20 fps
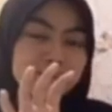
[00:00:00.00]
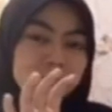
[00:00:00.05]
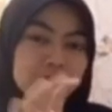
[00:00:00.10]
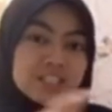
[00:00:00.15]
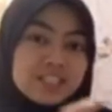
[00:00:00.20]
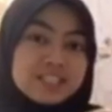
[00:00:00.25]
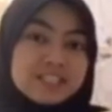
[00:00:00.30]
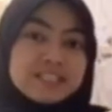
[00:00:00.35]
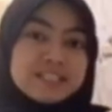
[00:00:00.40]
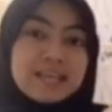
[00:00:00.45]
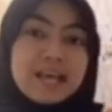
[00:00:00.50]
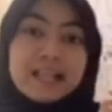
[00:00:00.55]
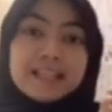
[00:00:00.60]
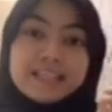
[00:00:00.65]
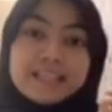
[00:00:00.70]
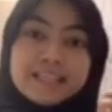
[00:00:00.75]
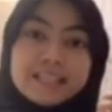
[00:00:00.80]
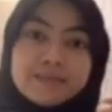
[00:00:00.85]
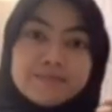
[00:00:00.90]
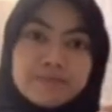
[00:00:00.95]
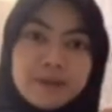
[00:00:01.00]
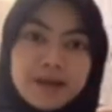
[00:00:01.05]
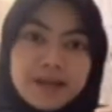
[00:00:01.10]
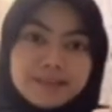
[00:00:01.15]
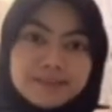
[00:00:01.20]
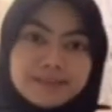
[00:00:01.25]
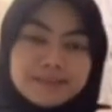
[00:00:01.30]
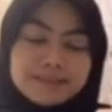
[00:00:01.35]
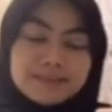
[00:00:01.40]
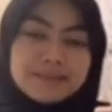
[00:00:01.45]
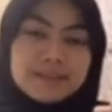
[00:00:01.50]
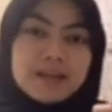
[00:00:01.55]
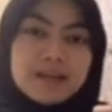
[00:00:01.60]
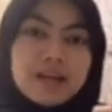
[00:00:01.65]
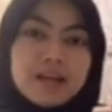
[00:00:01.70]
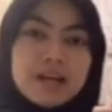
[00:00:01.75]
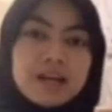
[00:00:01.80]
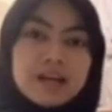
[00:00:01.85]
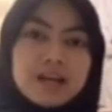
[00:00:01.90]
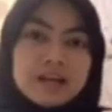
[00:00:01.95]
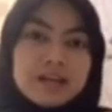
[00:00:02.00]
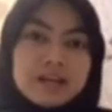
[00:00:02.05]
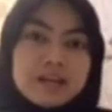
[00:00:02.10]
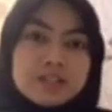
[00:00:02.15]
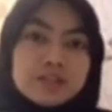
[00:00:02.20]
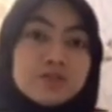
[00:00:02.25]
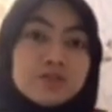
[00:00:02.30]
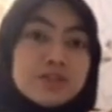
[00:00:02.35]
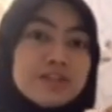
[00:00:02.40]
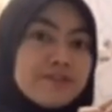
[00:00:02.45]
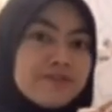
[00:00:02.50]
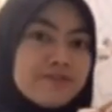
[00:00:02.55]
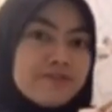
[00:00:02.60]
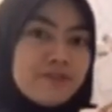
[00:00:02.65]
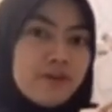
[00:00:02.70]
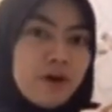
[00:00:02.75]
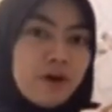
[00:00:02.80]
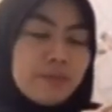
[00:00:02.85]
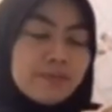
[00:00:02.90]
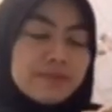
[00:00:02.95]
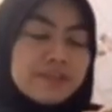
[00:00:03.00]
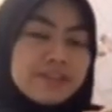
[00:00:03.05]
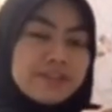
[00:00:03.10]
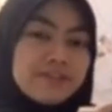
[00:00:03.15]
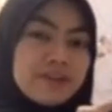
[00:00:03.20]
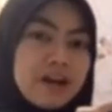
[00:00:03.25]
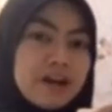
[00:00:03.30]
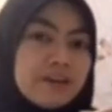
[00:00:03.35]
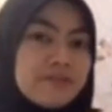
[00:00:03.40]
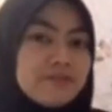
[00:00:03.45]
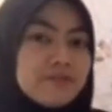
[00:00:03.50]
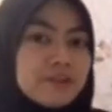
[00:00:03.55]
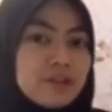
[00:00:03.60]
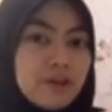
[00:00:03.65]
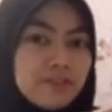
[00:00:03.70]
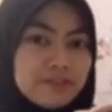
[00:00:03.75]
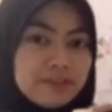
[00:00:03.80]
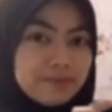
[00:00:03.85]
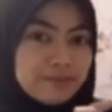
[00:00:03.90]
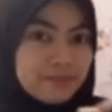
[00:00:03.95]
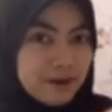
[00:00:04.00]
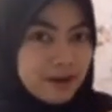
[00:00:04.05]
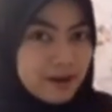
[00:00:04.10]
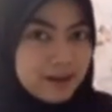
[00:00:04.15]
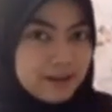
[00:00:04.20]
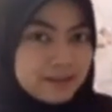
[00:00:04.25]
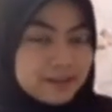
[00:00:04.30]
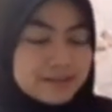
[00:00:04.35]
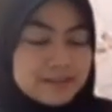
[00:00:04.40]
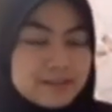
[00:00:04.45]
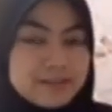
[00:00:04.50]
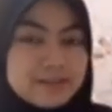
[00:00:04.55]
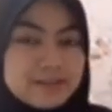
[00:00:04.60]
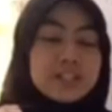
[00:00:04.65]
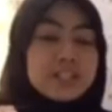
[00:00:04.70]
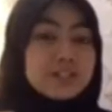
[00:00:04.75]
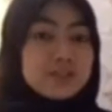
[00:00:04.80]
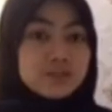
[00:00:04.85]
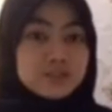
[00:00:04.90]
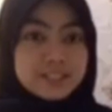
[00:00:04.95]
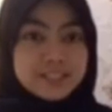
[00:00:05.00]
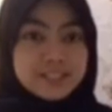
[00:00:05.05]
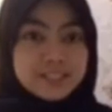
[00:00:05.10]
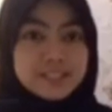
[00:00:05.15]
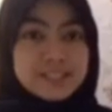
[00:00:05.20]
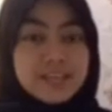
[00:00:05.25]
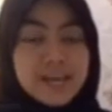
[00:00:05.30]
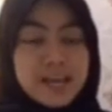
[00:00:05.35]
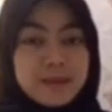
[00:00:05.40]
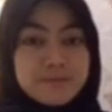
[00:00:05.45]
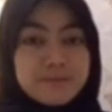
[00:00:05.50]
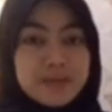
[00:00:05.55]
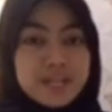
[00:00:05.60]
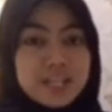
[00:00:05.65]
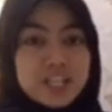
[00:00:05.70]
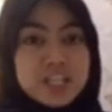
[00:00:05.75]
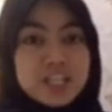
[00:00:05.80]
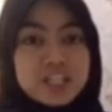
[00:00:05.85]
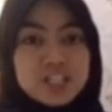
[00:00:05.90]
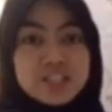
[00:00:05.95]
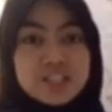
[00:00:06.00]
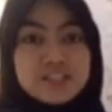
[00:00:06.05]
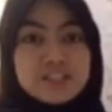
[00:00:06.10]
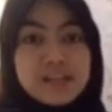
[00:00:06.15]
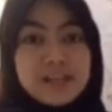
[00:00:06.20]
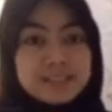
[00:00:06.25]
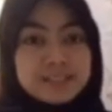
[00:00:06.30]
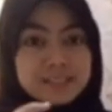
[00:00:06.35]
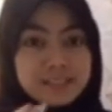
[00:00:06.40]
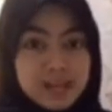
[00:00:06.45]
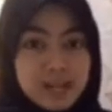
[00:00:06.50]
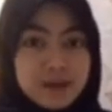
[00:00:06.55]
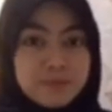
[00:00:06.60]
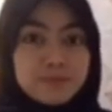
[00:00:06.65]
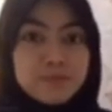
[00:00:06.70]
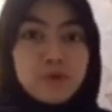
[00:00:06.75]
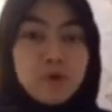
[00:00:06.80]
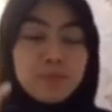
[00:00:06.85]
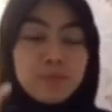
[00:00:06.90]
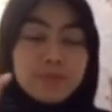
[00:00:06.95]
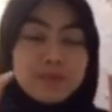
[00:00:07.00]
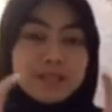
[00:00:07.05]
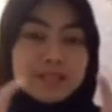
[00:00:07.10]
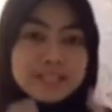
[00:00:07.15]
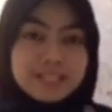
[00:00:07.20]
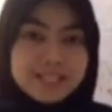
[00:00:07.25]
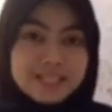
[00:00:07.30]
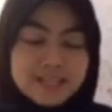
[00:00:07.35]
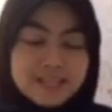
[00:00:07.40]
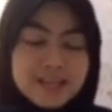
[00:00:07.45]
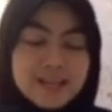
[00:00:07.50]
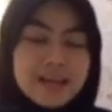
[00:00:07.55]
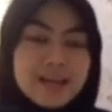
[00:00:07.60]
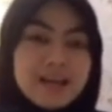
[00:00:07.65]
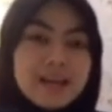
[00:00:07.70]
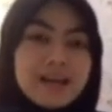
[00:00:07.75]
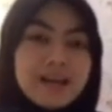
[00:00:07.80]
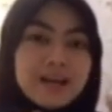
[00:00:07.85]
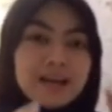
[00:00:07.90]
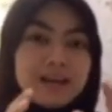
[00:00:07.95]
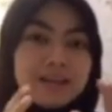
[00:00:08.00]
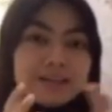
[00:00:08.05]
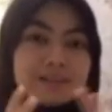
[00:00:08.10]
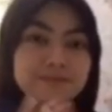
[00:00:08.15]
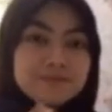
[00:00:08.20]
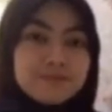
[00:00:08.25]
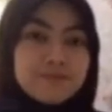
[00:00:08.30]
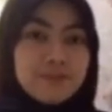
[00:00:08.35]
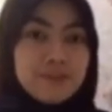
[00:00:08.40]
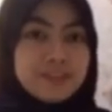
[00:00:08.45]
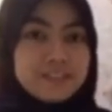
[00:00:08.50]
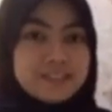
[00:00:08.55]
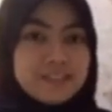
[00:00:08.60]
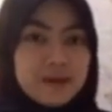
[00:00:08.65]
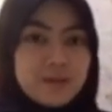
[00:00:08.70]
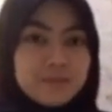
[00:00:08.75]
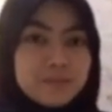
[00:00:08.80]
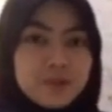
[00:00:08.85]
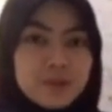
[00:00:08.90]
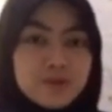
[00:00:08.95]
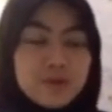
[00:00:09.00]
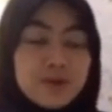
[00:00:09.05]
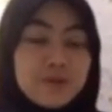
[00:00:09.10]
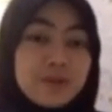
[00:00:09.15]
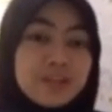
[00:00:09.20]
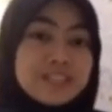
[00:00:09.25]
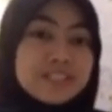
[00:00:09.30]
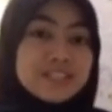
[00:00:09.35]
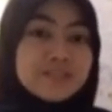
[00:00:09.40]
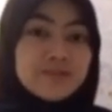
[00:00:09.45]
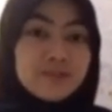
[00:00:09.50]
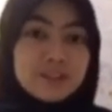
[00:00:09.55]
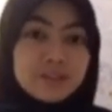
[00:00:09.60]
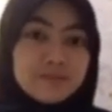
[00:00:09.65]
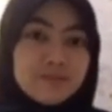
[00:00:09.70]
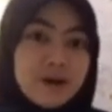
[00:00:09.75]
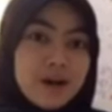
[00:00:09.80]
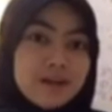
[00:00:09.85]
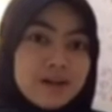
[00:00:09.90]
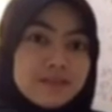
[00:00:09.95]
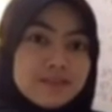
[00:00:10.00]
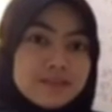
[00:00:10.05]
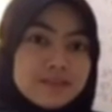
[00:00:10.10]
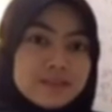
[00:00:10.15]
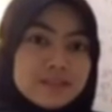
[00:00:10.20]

which is the LED panel, to inform the arrival of the bus. The student can manage their time properly. For example, while waiting for the bus,